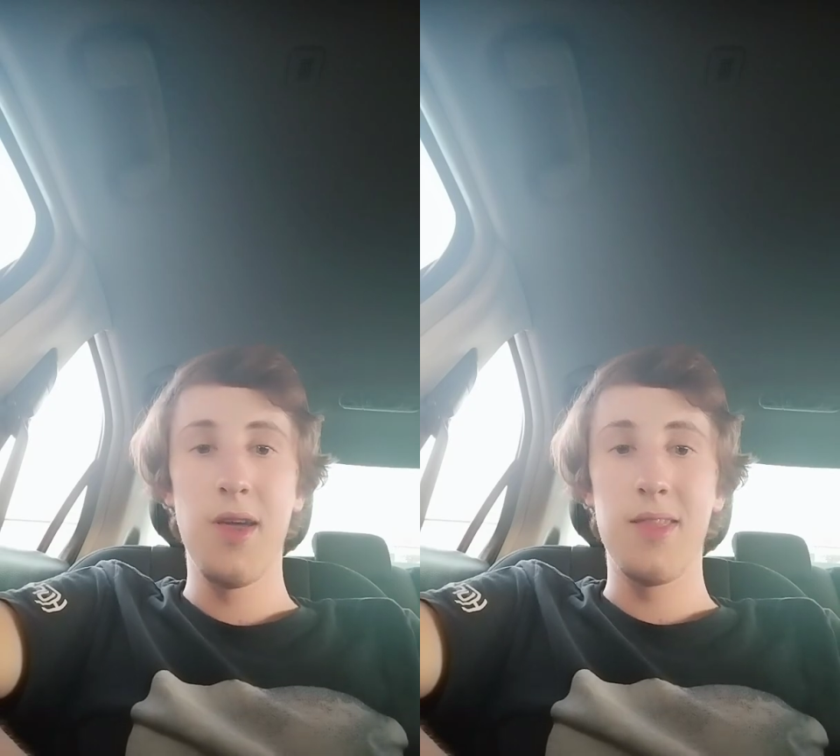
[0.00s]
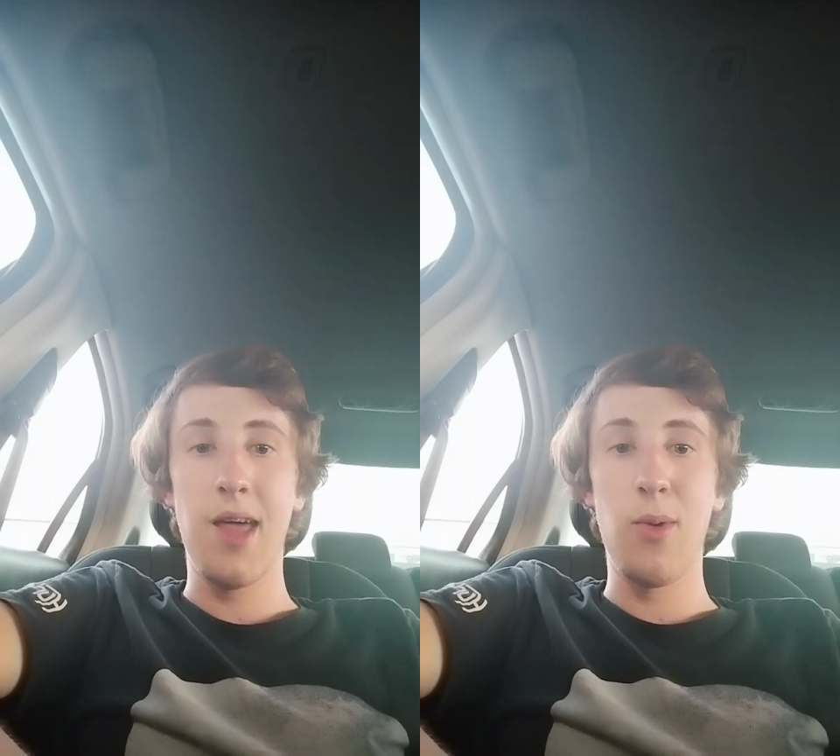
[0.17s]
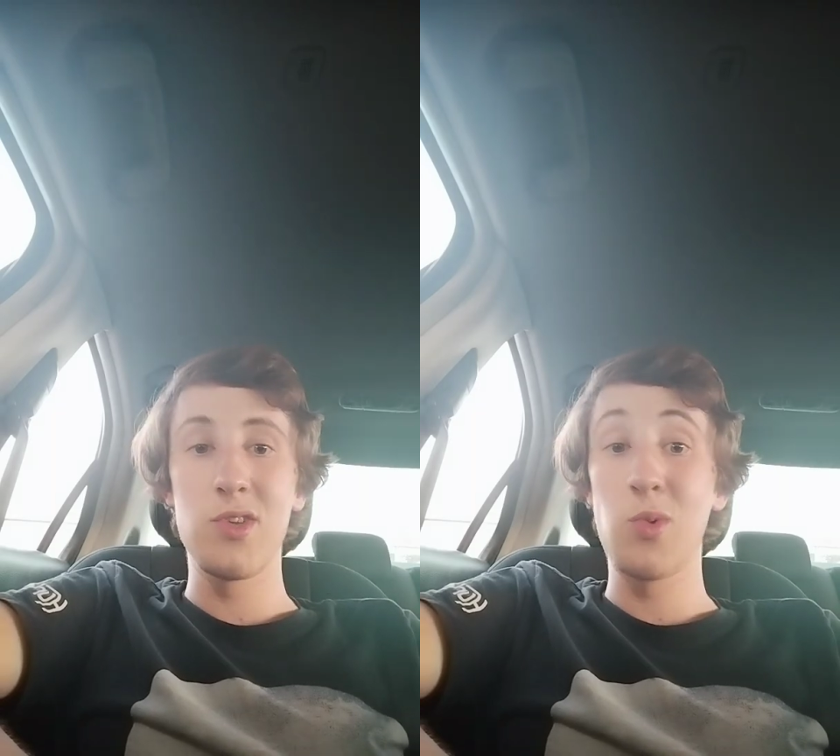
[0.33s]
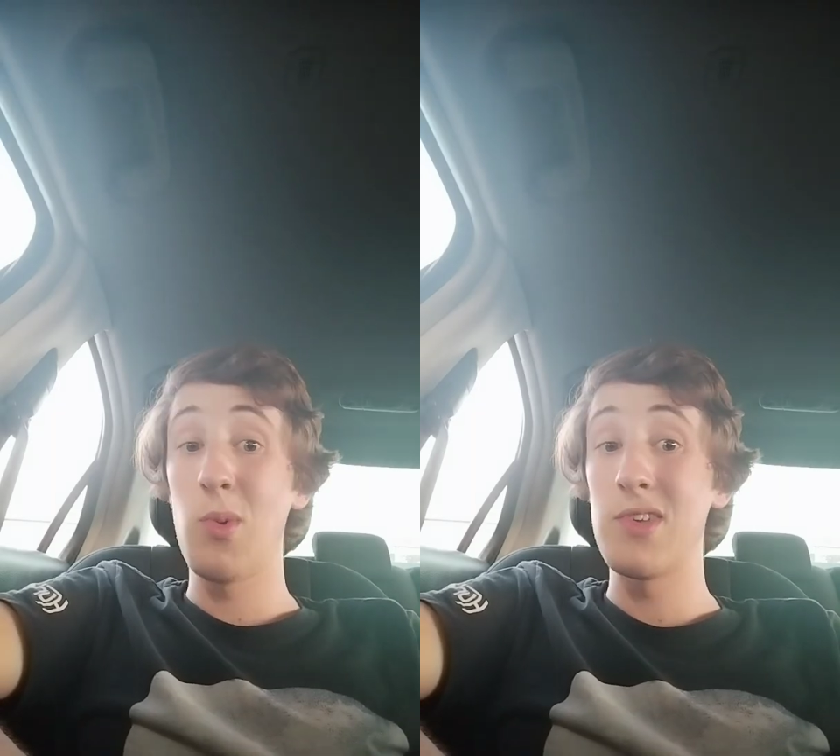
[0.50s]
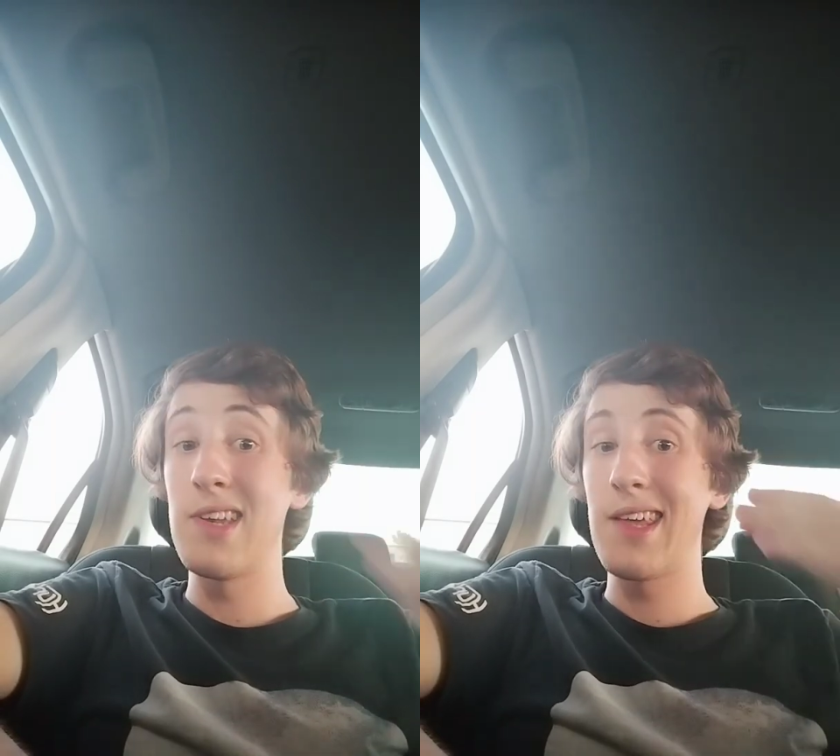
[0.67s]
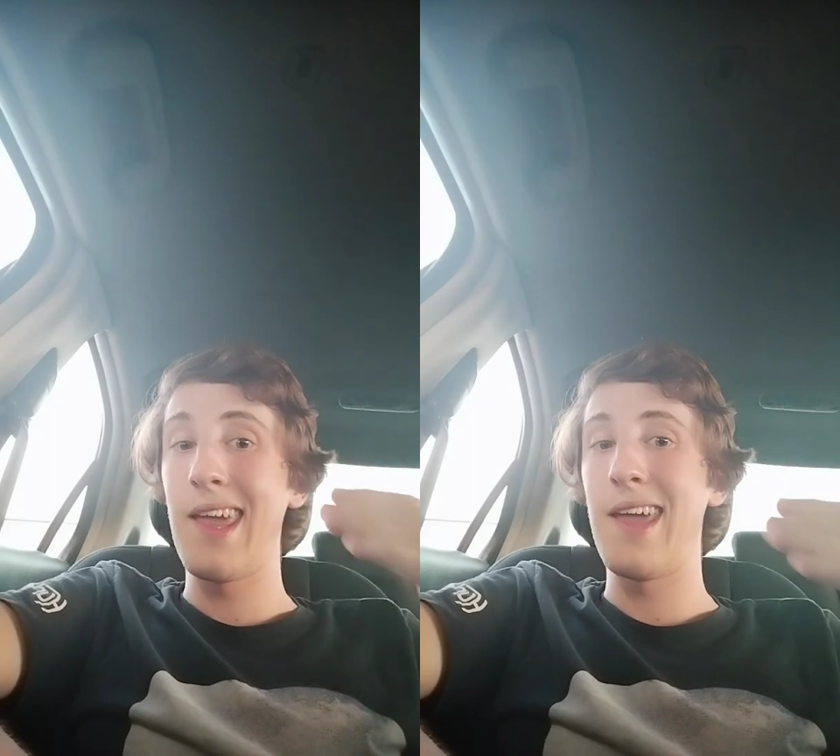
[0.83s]
that was what was
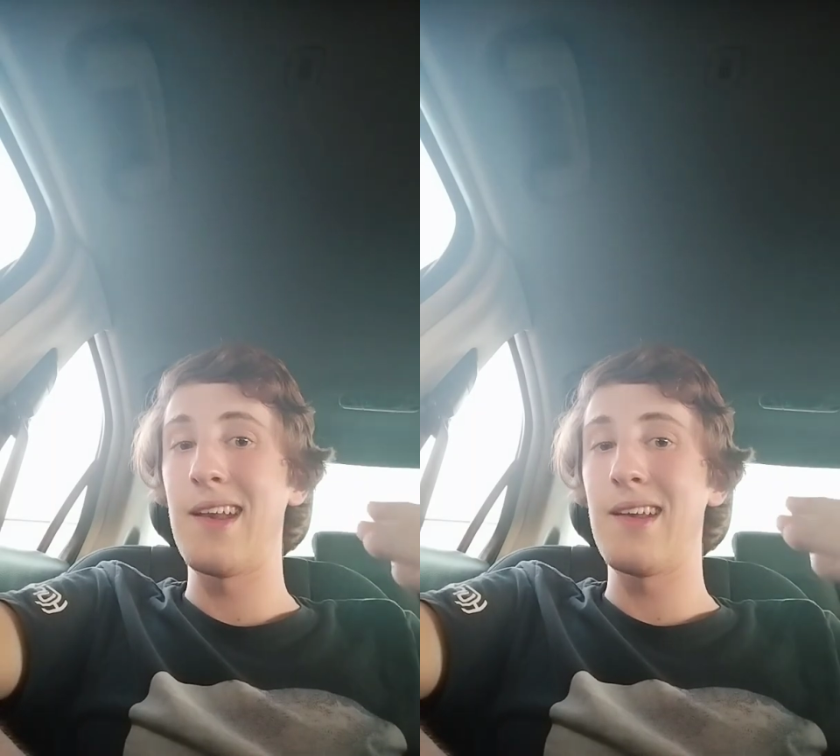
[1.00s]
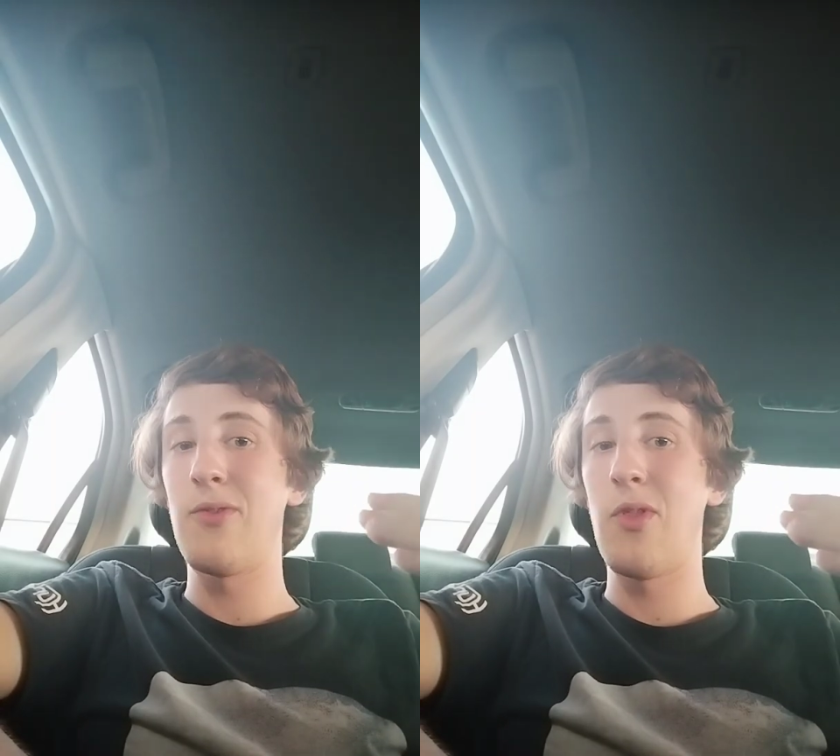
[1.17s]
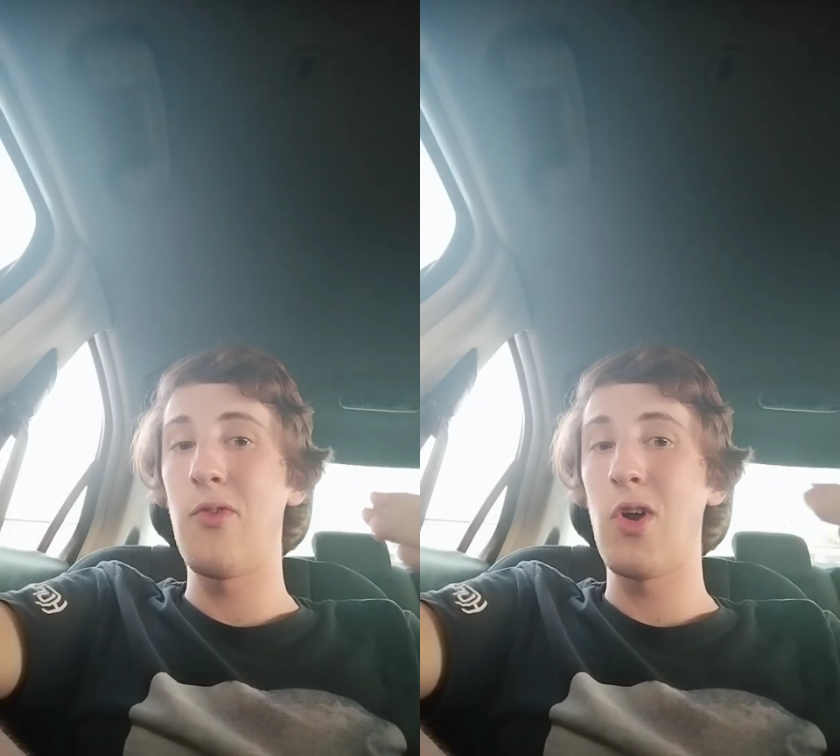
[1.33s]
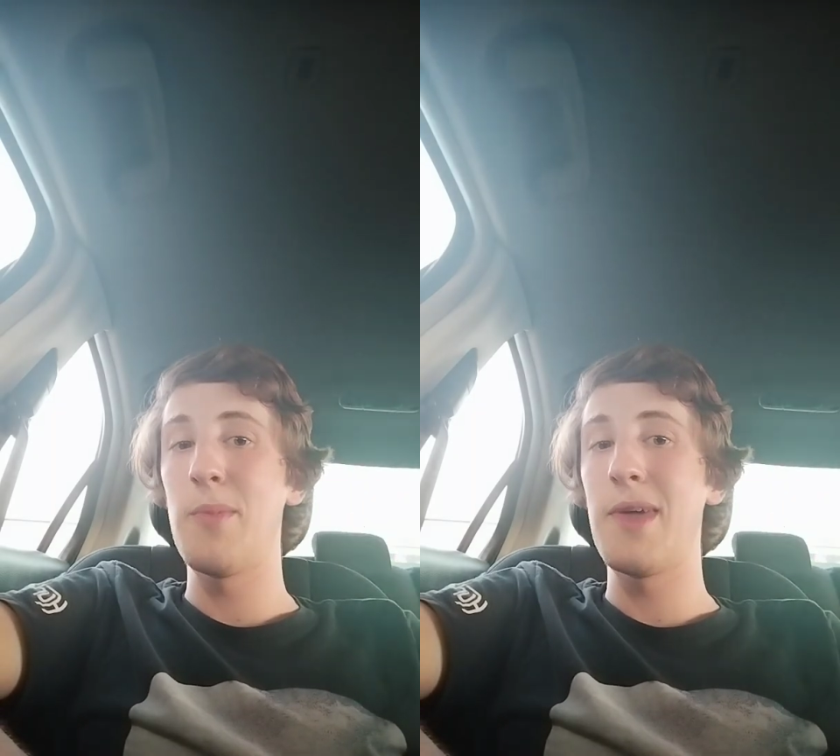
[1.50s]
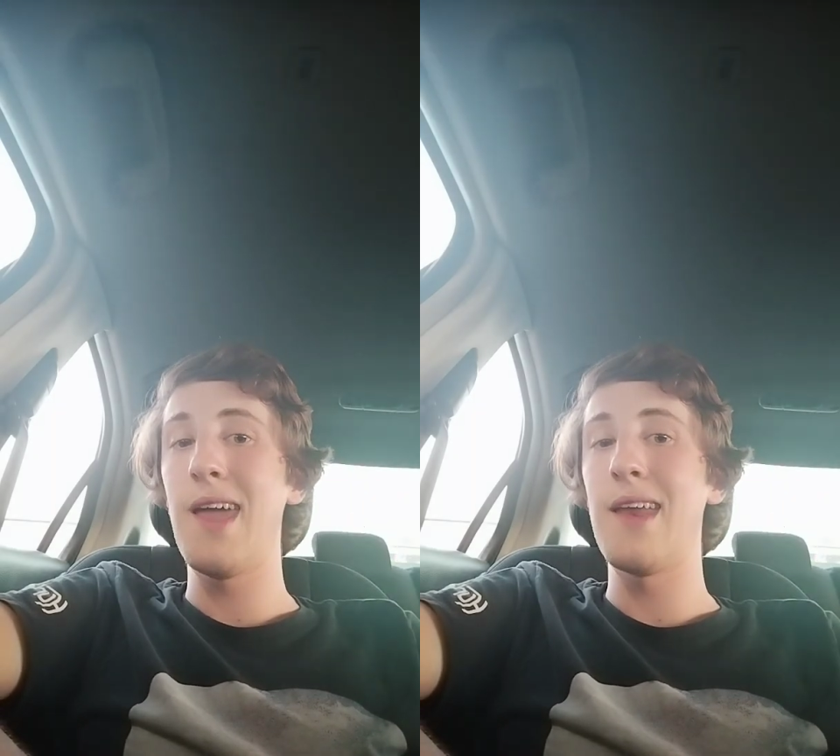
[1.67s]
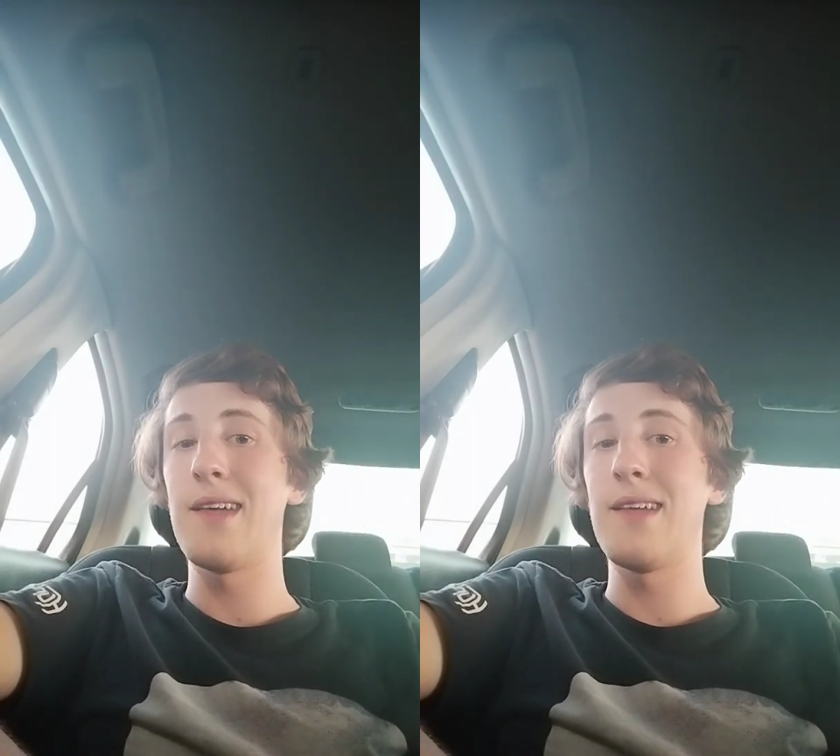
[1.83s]
indicated from the very
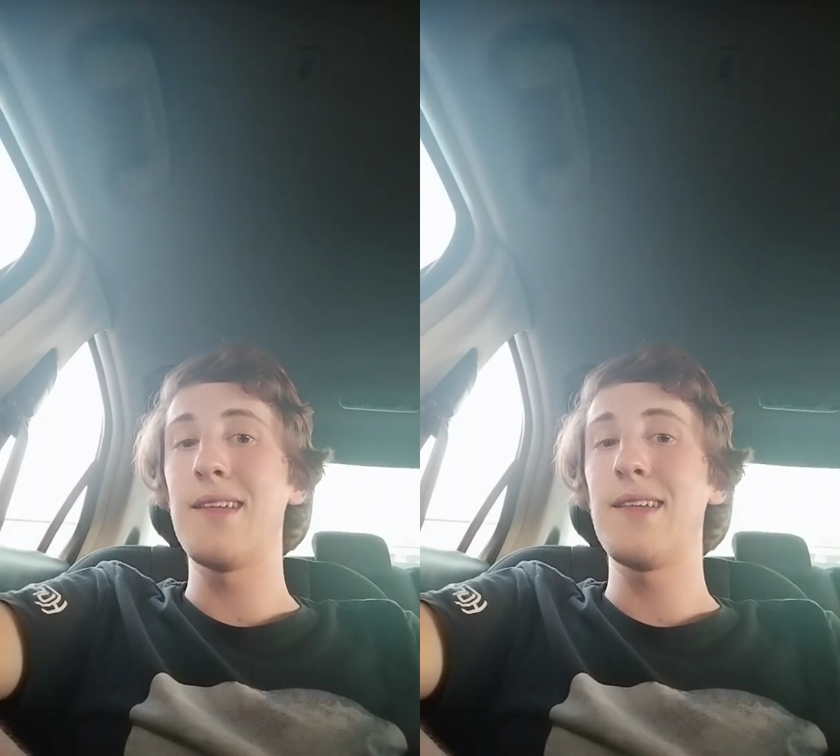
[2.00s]
beginning.